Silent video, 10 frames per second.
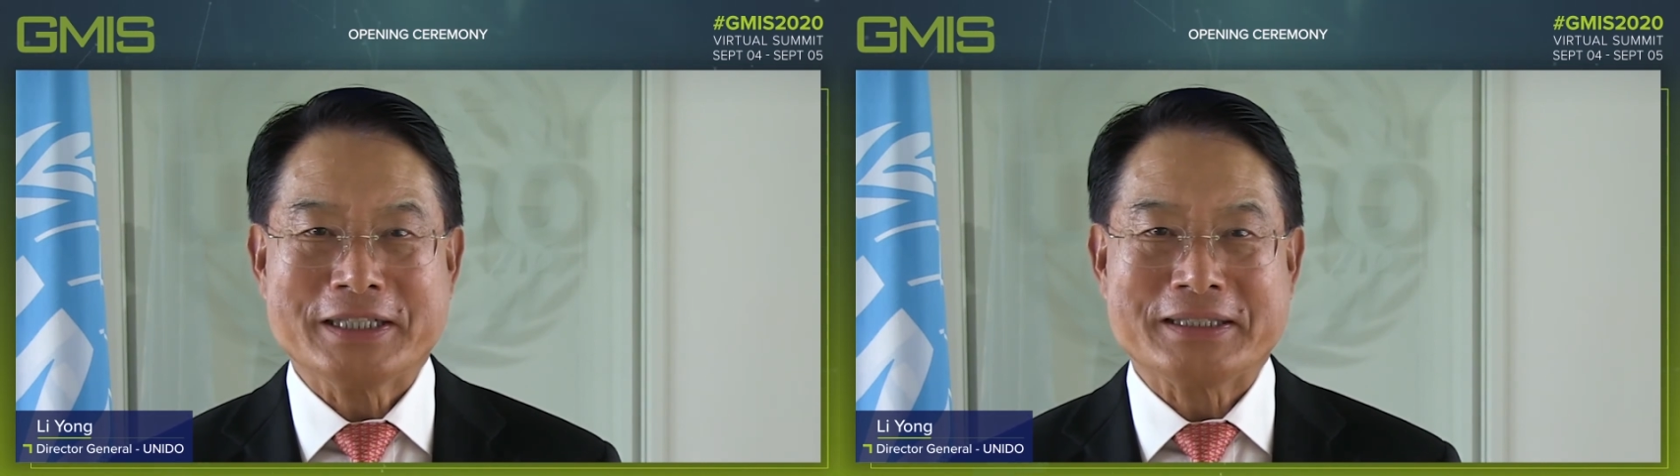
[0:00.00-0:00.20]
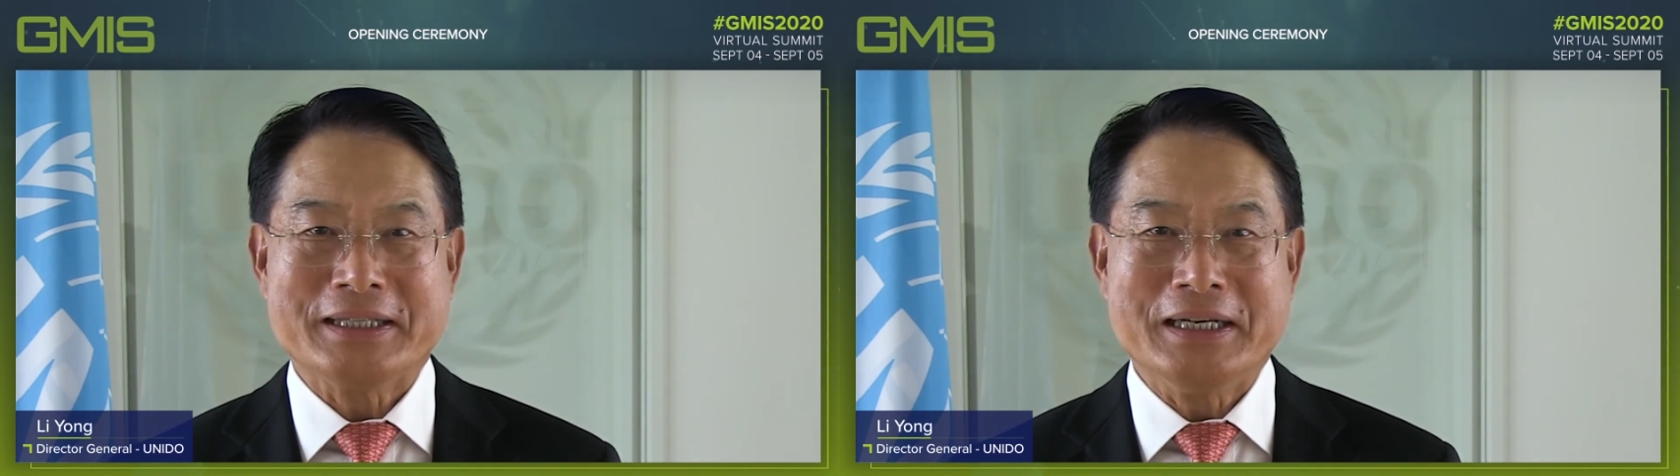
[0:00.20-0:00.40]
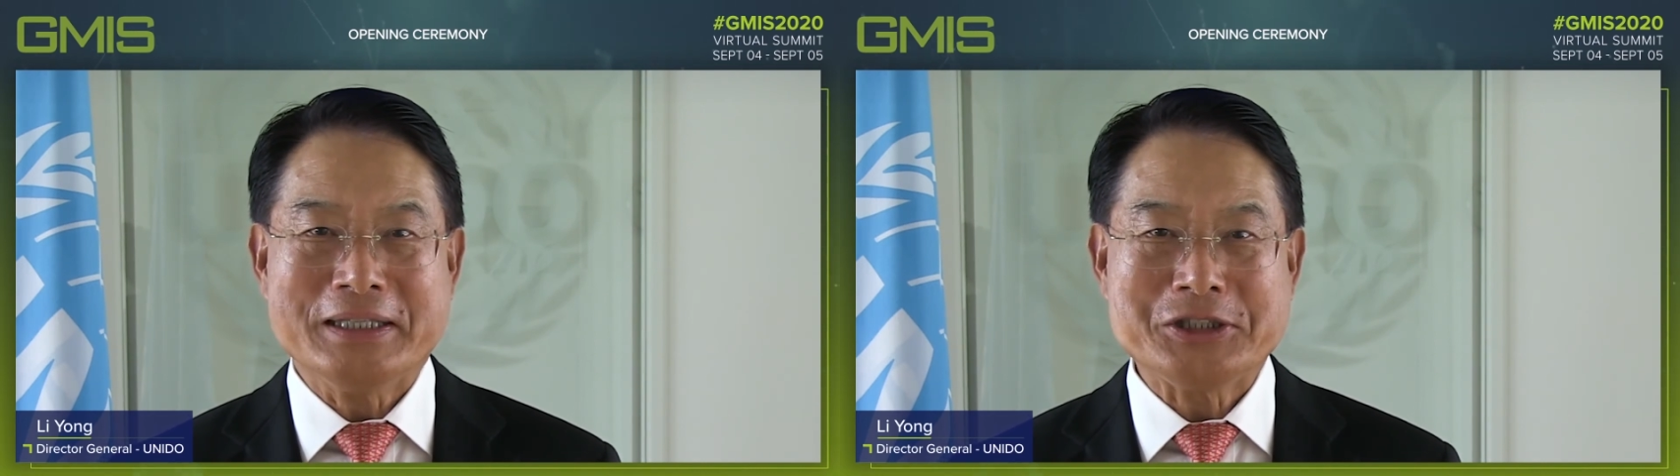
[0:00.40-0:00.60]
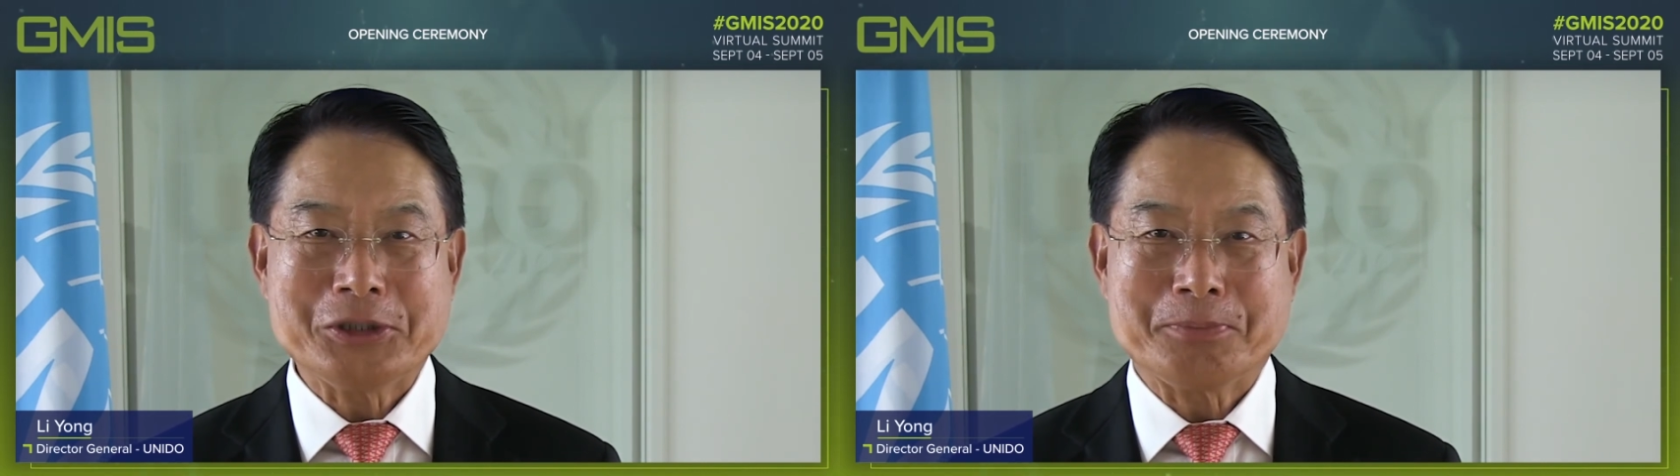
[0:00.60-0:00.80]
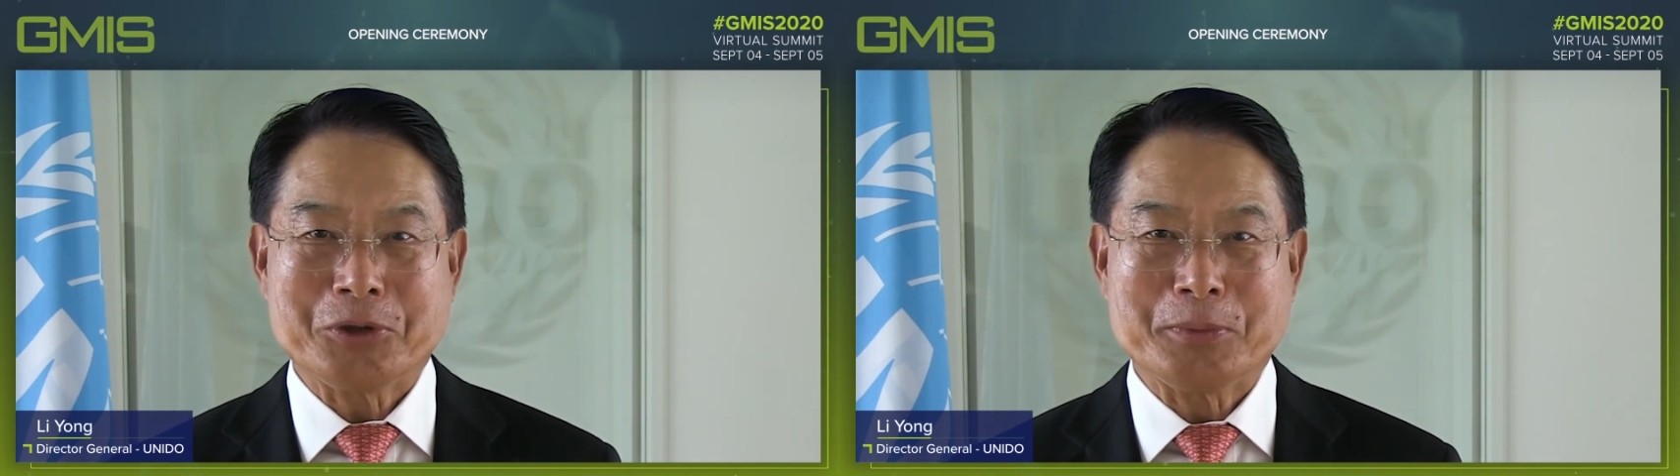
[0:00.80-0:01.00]

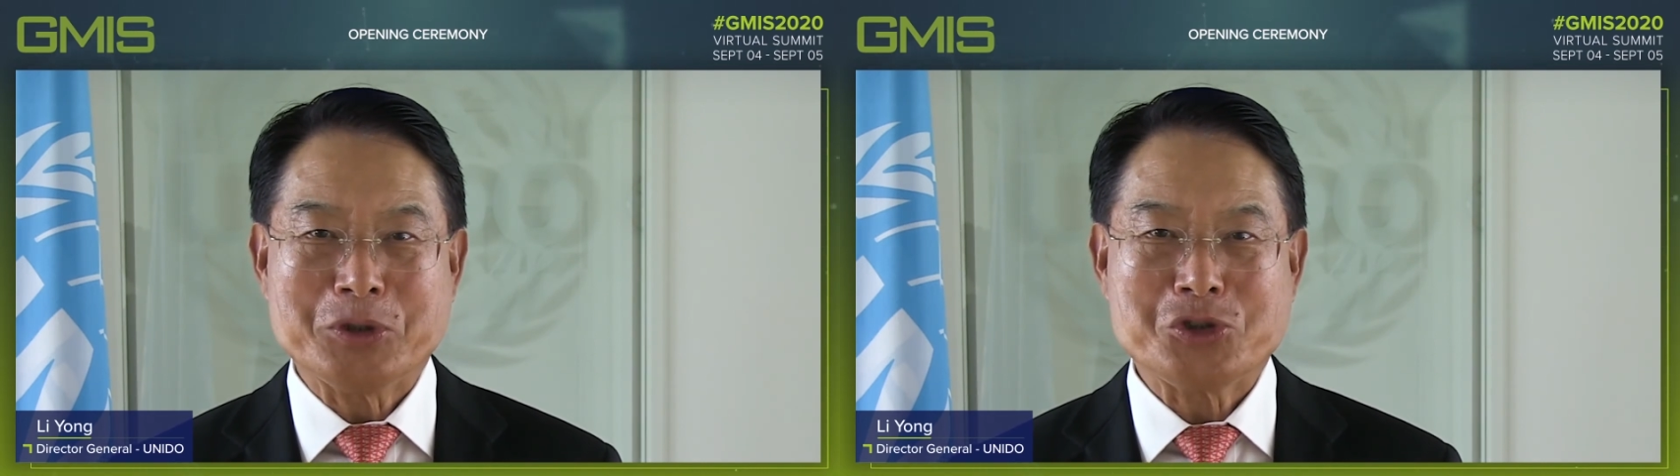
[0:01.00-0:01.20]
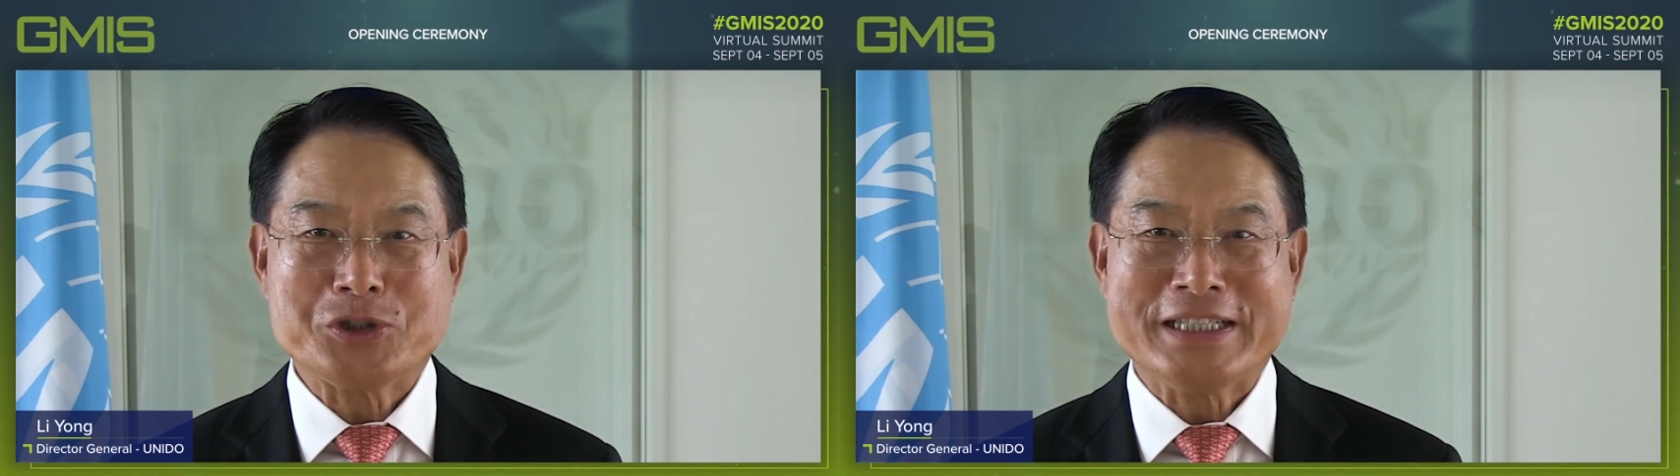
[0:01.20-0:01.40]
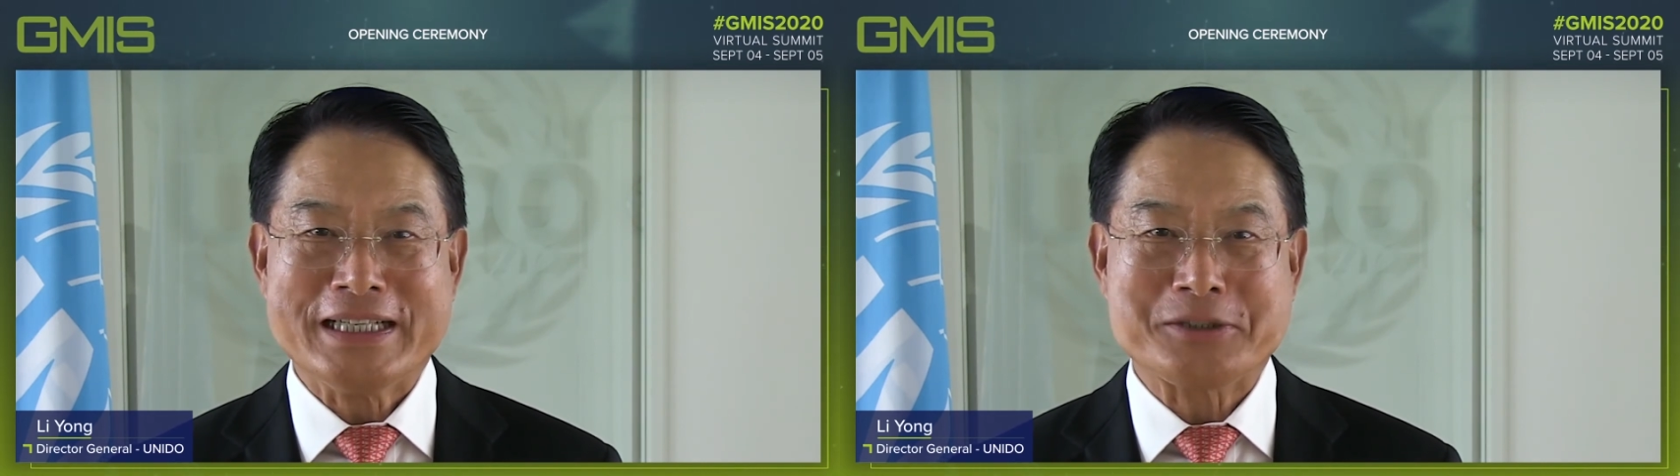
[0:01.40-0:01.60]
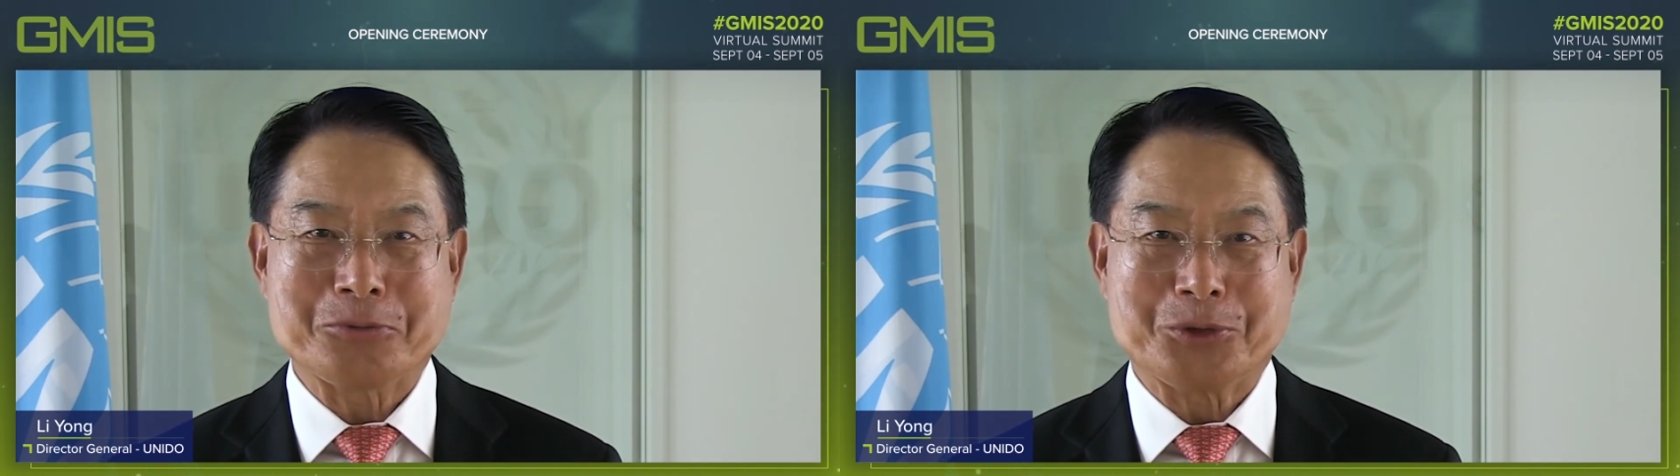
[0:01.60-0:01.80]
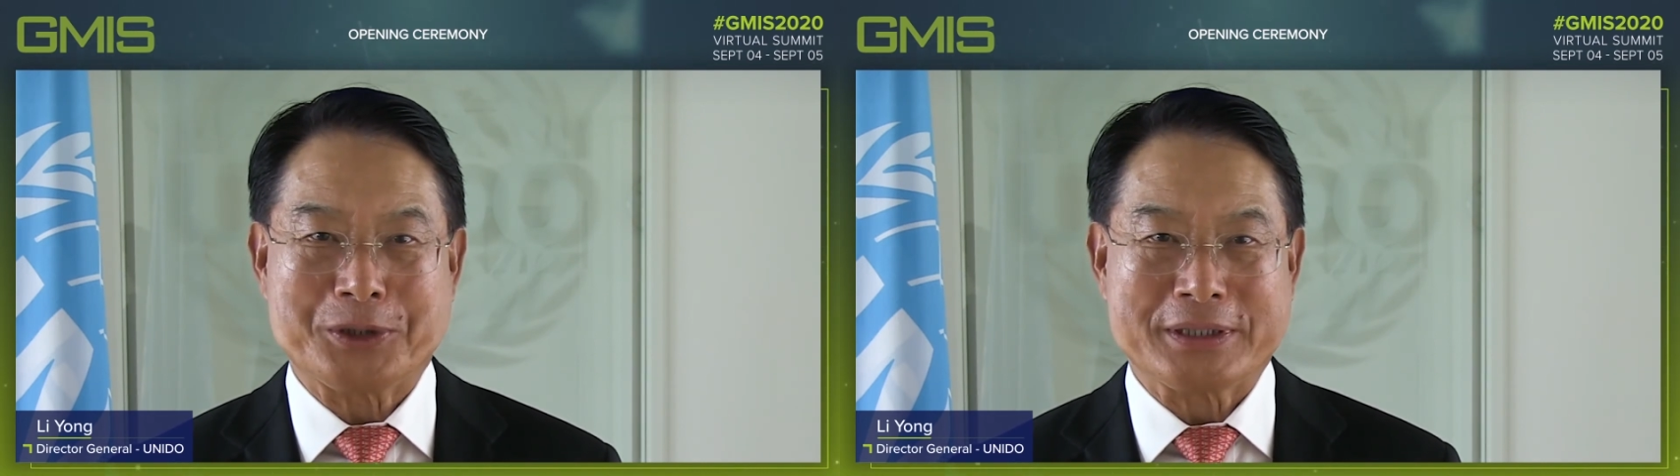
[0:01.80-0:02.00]
Technology Promotion
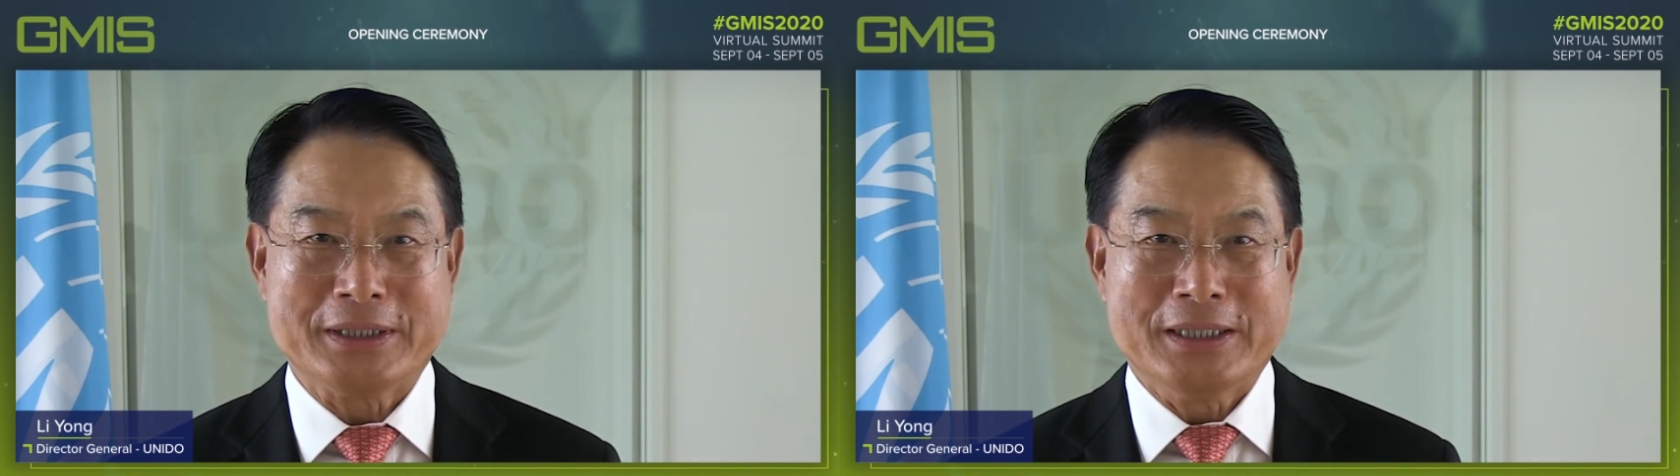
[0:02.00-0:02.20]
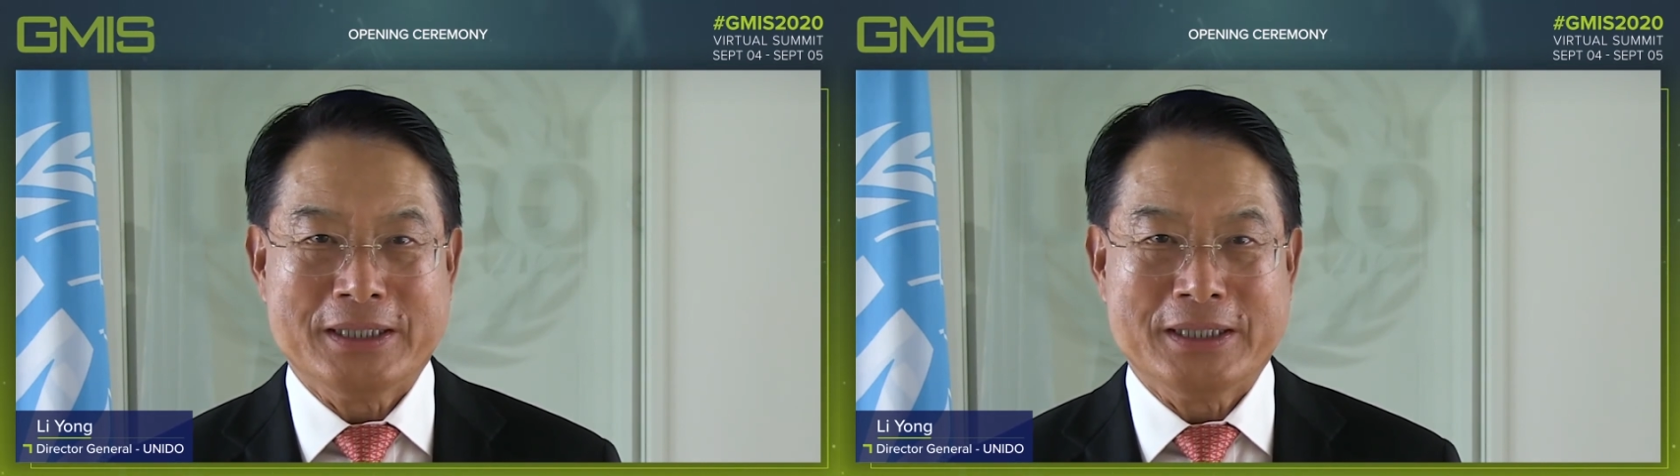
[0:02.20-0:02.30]
Network,